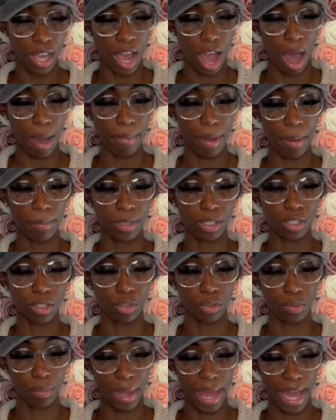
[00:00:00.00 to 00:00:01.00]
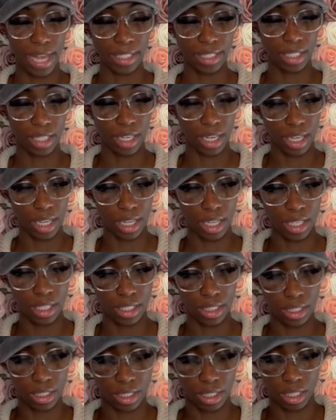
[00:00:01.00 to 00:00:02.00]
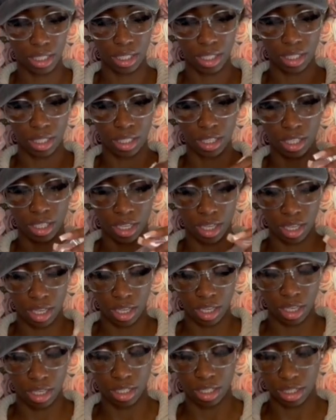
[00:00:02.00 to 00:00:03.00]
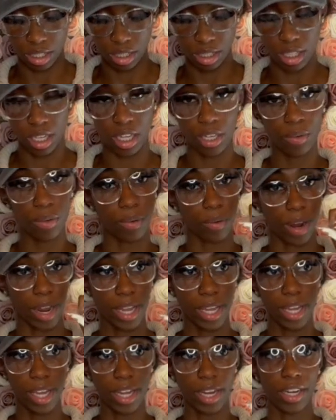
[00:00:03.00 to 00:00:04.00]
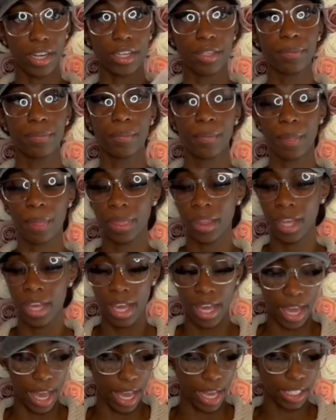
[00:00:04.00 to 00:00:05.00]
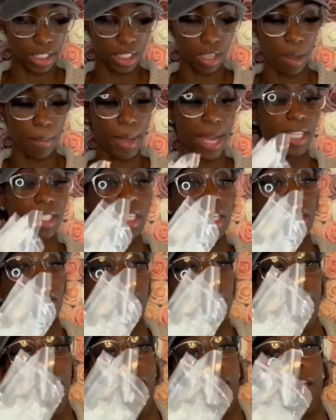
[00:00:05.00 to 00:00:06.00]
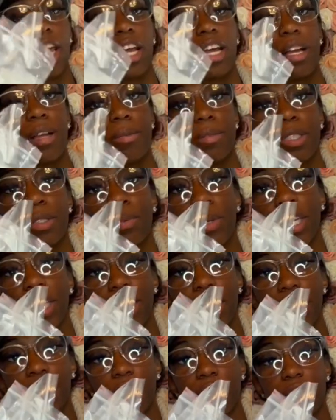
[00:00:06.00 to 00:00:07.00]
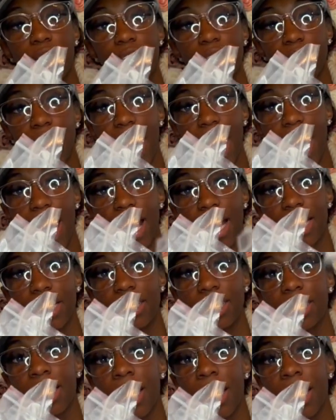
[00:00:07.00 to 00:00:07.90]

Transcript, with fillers: I bought me two packs of these. This the other one right here. And so basically, y'all, it comes with different size,